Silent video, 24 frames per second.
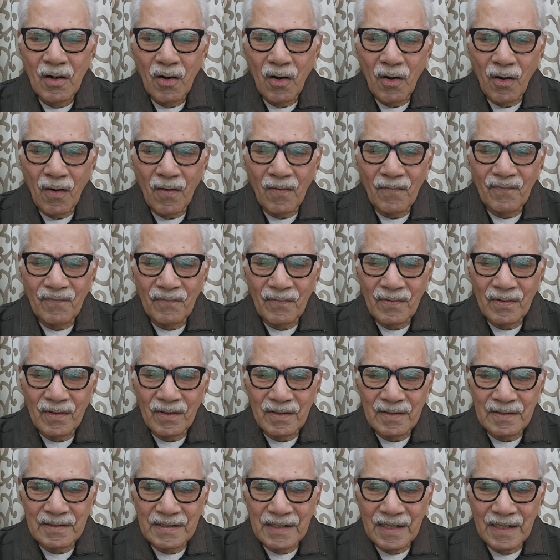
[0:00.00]
of
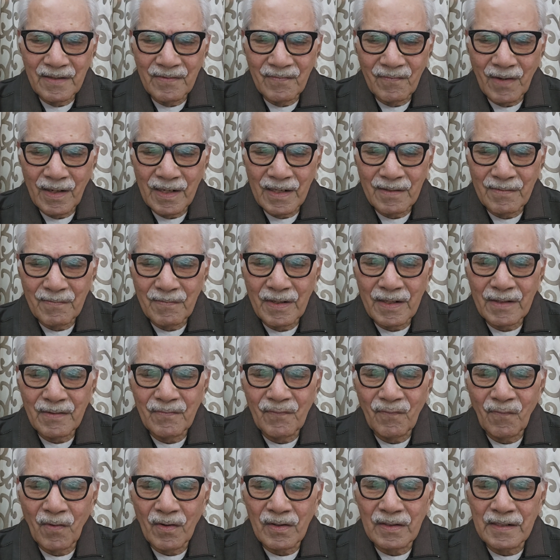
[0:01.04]
the environment
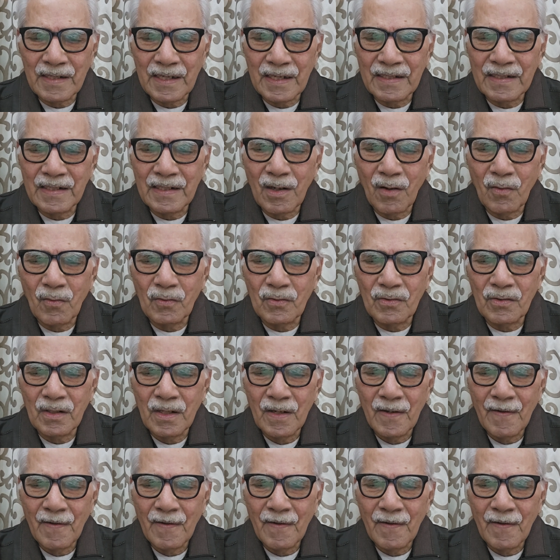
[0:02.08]
for carrying out